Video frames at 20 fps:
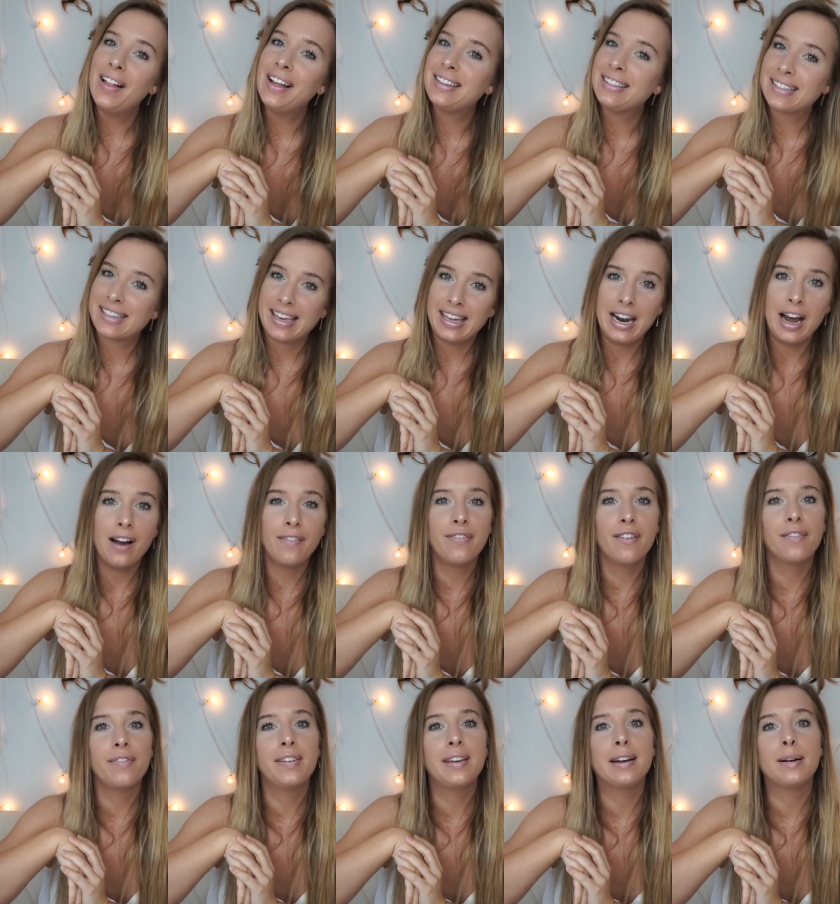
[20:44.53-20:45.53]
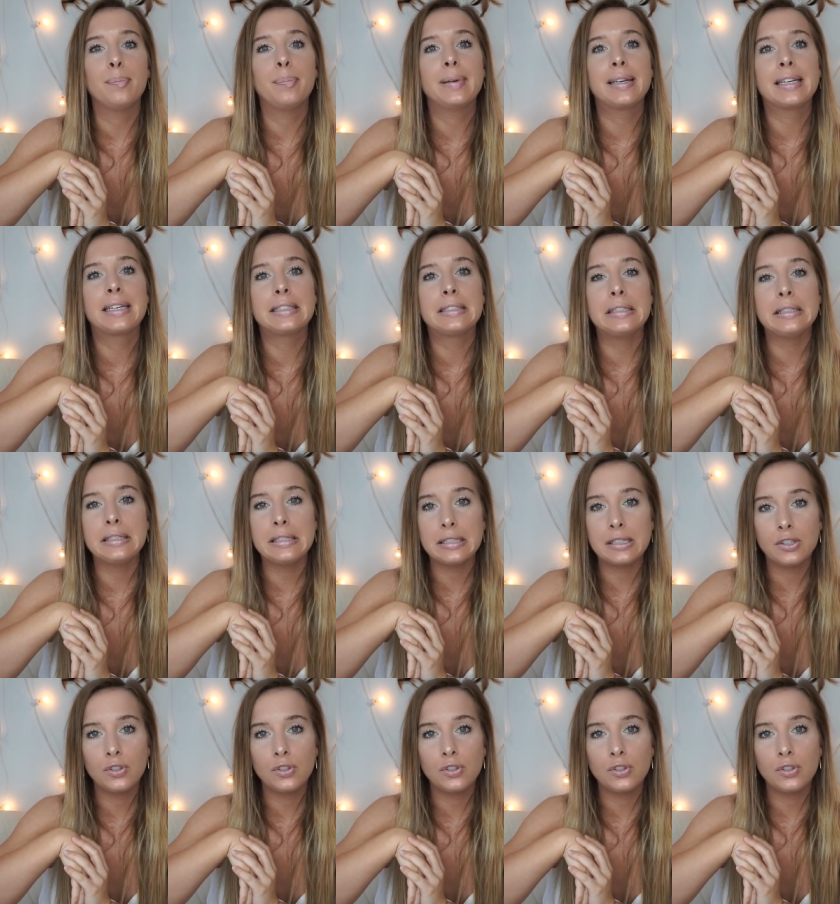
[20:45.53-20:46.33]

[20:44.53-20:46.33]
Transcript: Let's get off of here because this